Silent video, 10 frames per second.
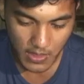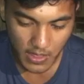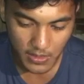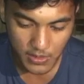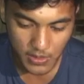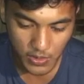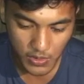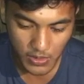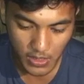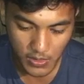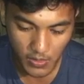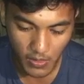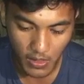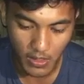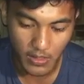Ensure that you
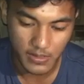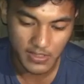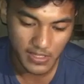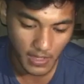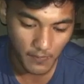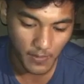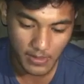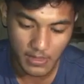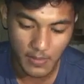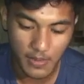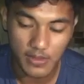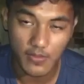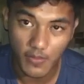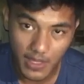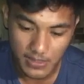are safe and limit the
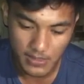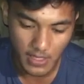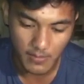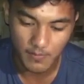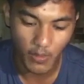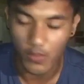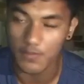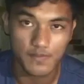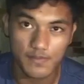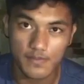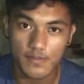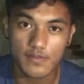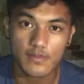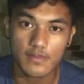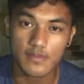rest and bolt.
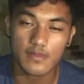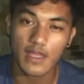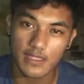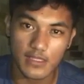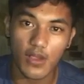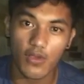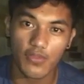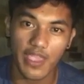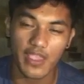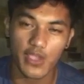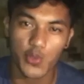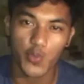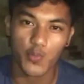That's all. Thank you.